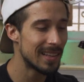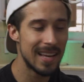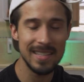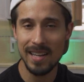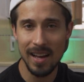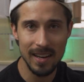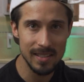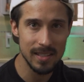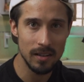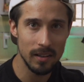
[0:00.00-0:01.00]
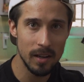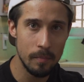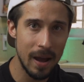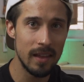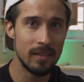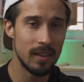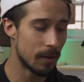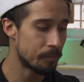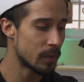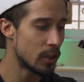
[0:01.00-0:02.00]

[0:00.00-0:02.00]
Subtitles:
That's not necessarily a bad thing.